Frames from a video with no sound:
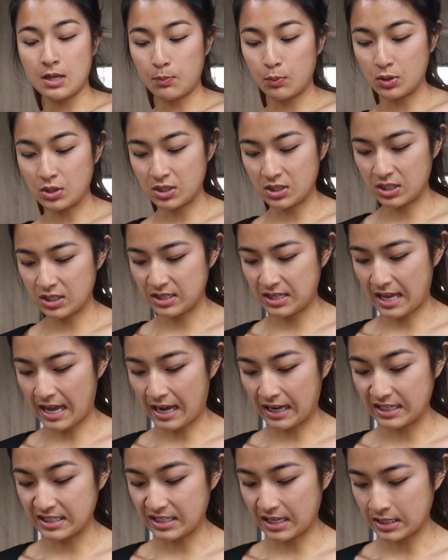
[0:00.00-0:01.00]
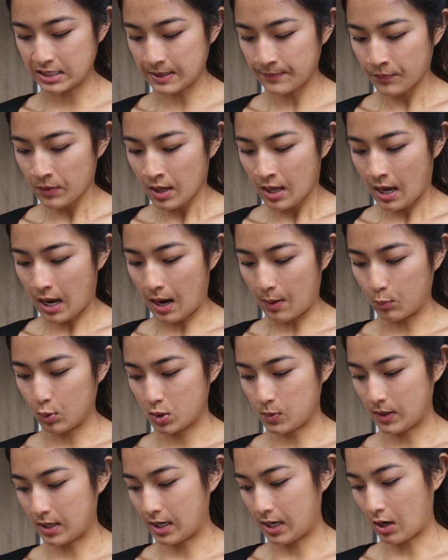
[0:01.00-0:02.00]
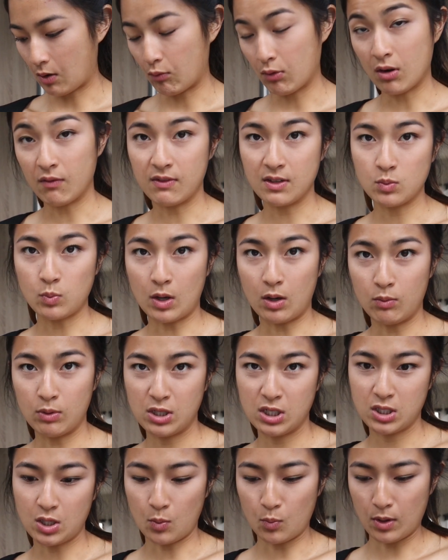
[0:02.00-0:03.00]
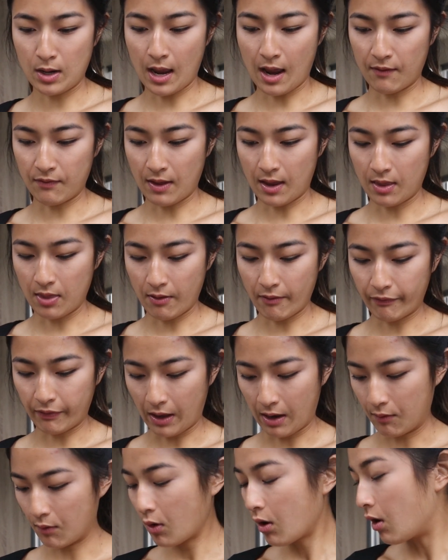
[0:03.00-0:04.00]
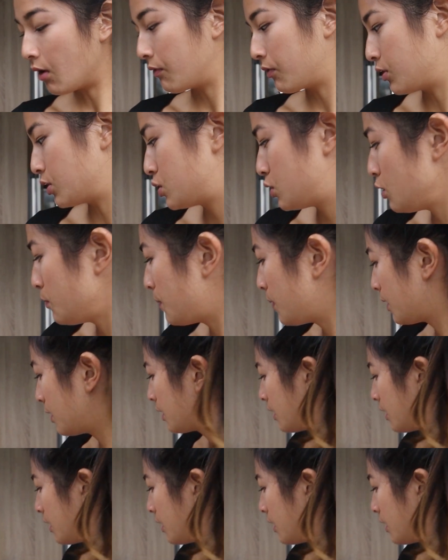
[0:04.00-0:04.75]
up, which is just the excess, which we can get rid of as well. We just don't want to have that in the flavor of the soup.